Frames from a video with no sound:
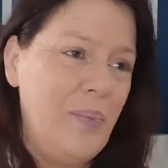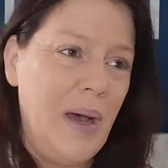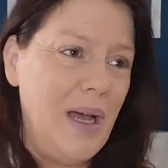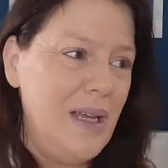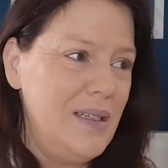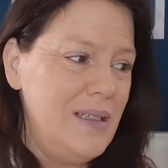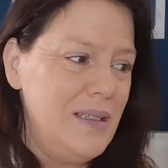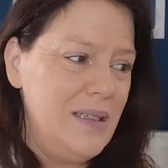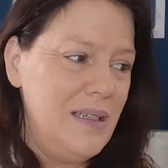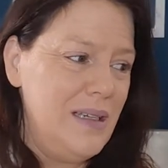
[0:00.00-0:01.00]
but
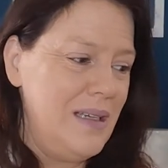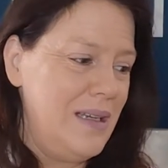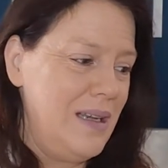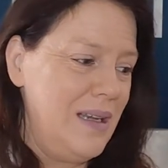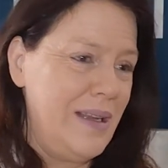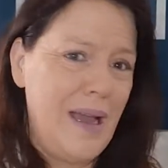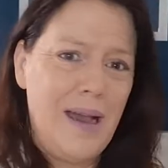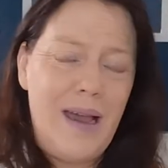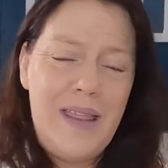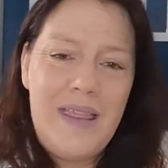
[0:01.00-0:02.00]

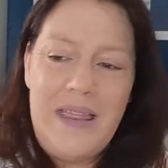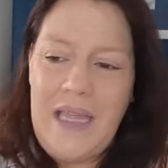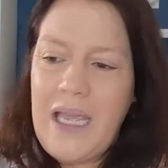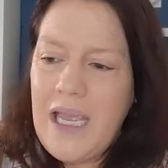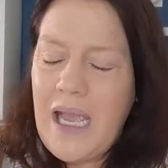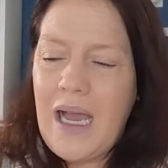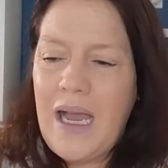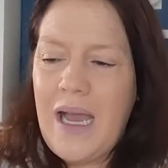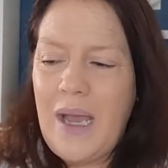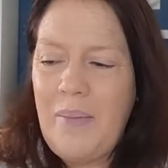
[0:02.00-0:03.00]
yeah, I think
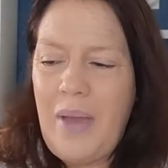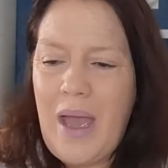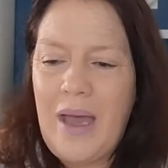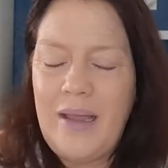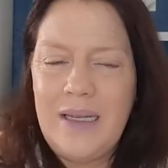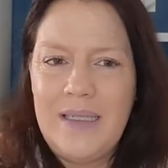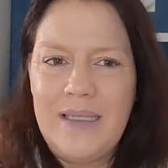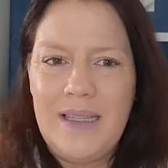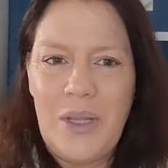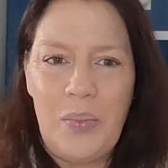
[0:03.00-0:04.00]
I'm at
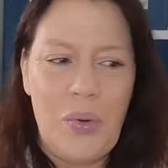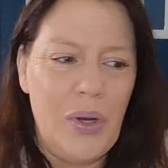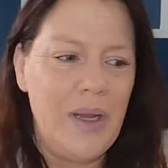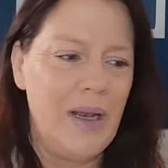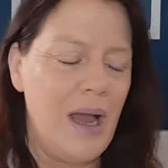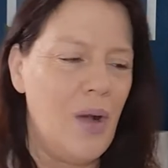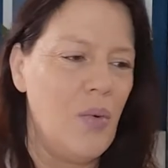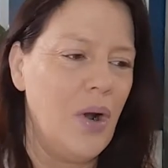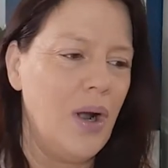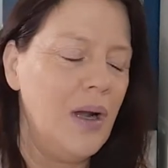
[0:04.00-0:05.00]
the point now
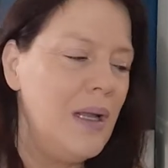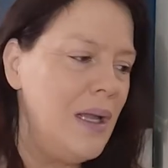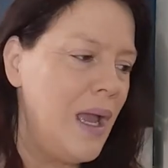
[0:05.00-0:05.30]
where